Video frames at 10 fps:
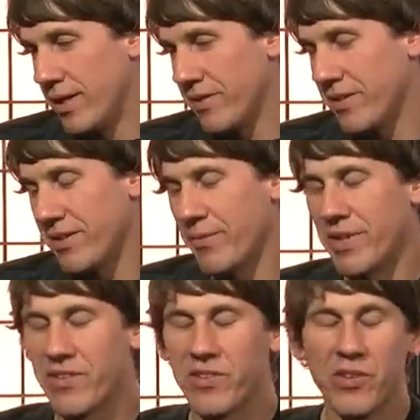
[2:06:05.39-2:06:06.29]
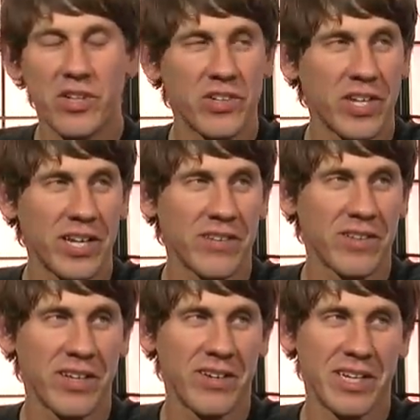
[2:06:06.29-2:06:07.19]
Is it? I mean, is it too cliche to
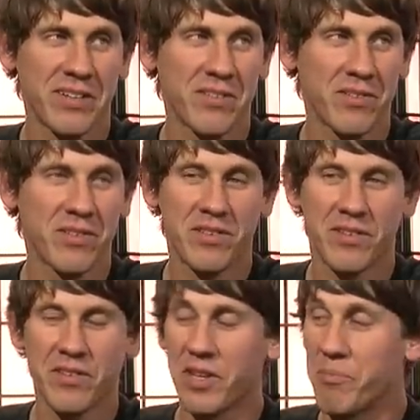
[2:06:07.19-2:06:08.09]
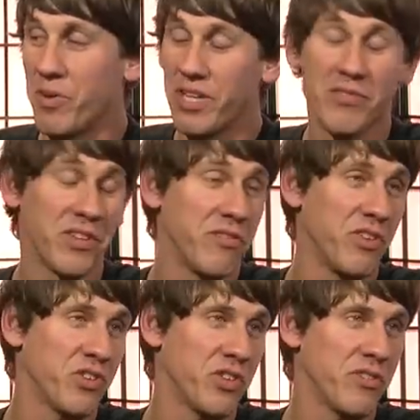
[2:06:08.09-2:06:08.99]
say like the belief and the
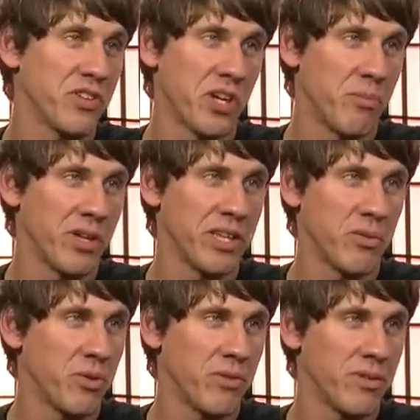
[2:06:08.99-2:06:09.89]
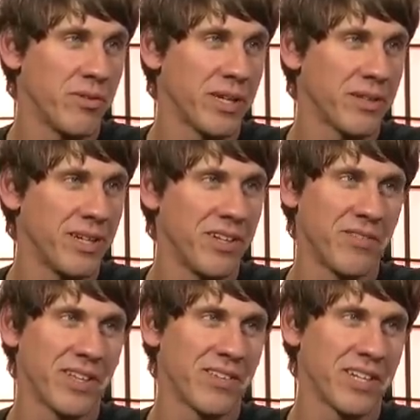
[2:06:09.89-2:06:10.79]
vision of the company that we're like? I don't know
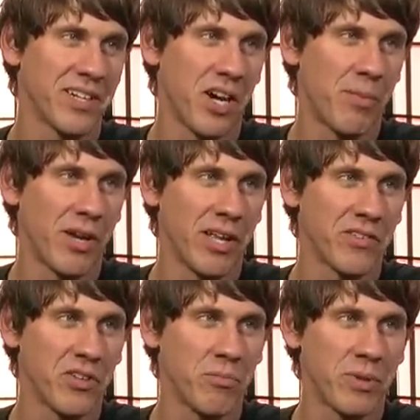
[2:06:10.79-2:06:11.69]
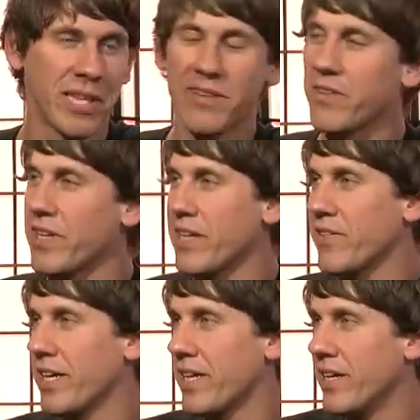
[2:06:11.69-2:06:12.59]
if that's like a cop out answer, but that's the thing.
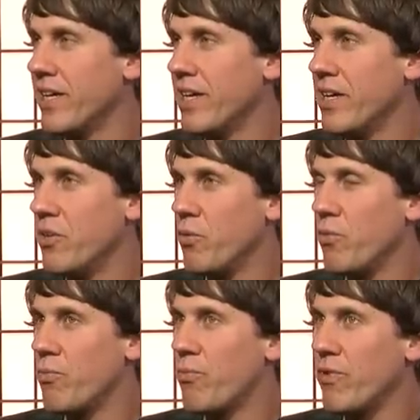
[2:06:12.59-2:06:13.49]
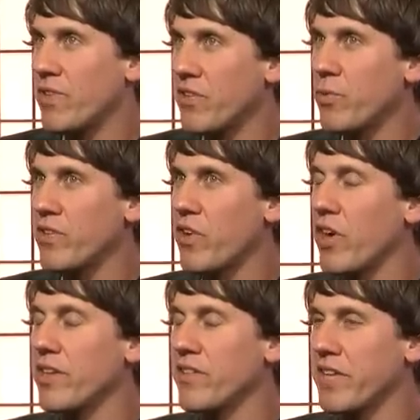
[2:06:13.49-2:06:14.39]
It's like since we
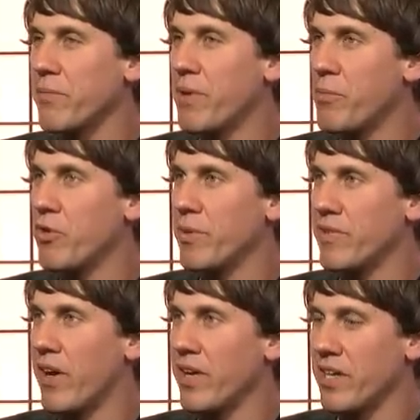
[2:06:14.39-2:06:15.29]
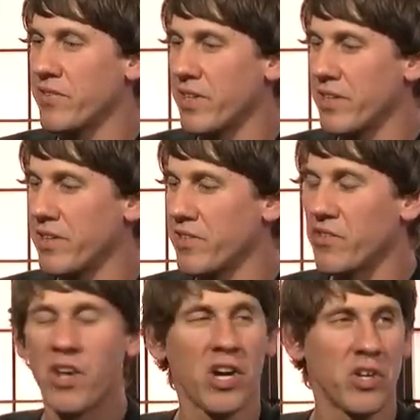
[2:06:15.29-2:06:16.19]
started this thing, people have been telling us that this
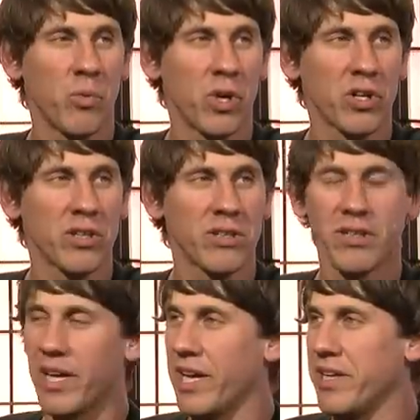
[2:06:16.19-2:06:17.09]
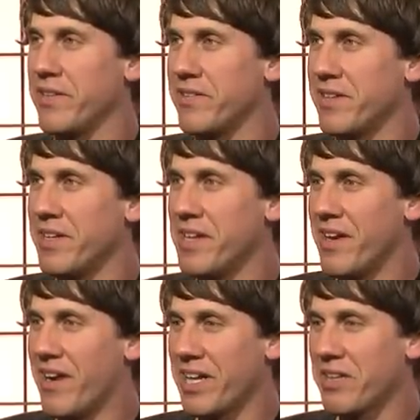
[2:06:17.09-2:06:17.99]
is not going to work and
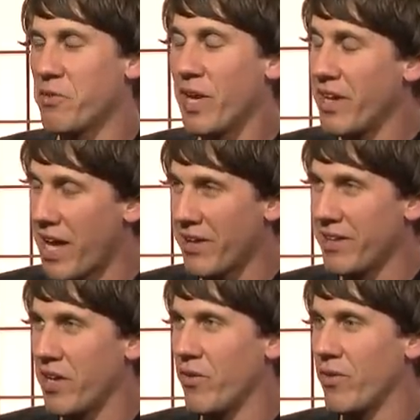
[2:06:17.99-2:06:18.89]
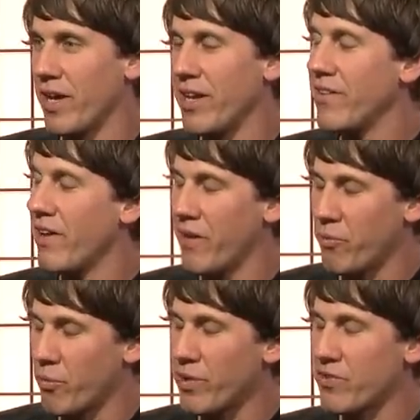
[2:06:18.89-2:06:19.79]
like it, you know, and I,
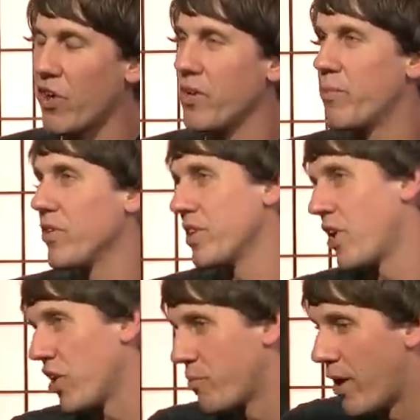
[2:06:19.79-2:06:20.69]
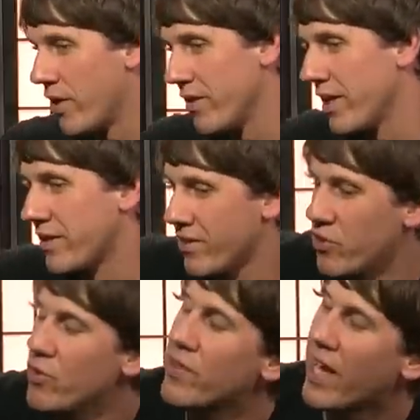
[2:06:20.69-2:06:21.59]
when we started building dodgeball in like
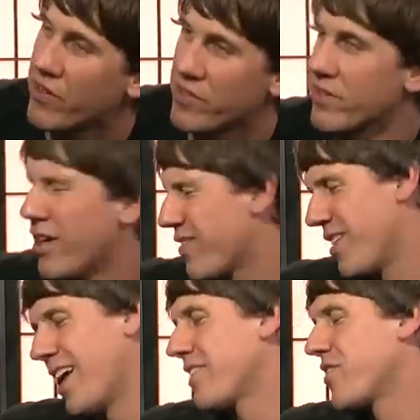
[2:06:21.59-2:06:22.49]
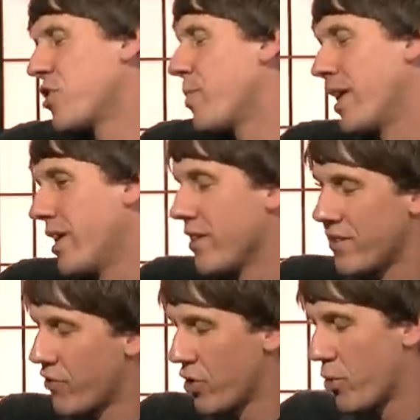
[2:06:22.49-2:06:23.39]
2000, that's not, that's a stupid idea.
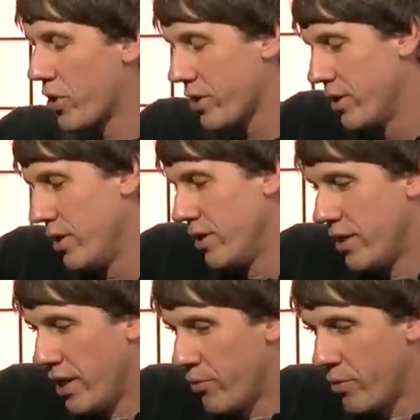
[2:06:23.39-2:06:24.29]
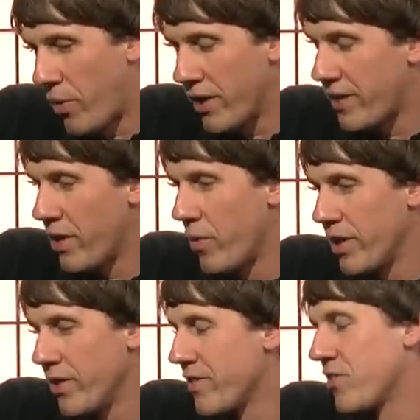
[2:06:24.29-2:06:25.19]
It's never going to work. And we brought it to
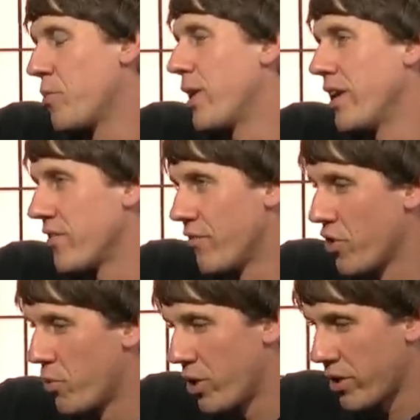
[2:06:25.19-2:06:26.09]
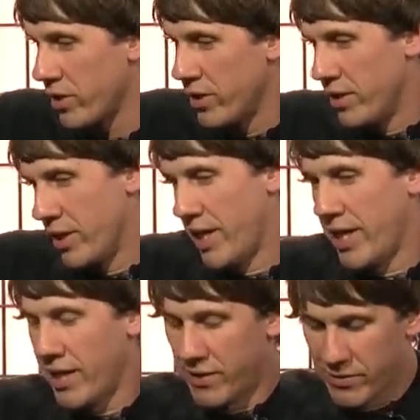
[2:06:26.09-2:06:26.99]
NYU, that's a stupid idea. It's never going to work.
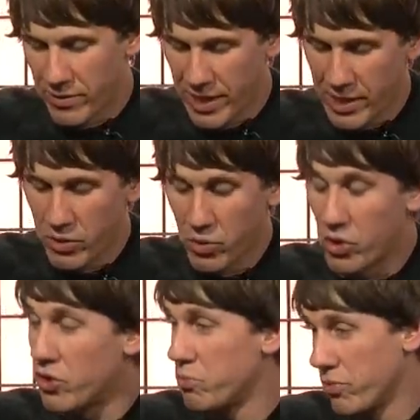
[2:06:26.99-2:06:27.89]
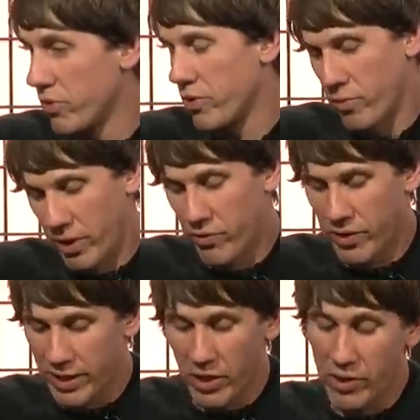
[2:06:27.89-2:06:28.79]
And at Google, we were
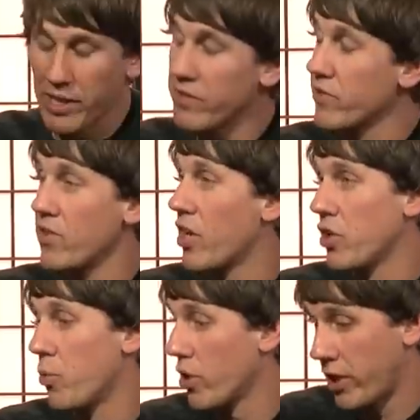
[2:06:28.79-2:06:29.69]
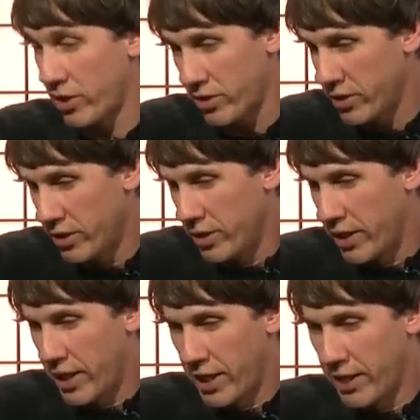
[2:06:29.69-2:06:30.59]
like, okay, this is not going to work here.
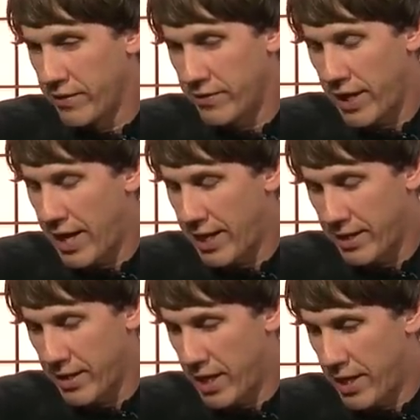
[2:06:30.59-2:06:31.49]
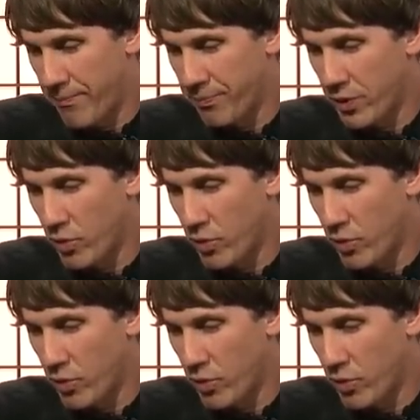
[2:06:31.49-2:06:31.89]
And at, um,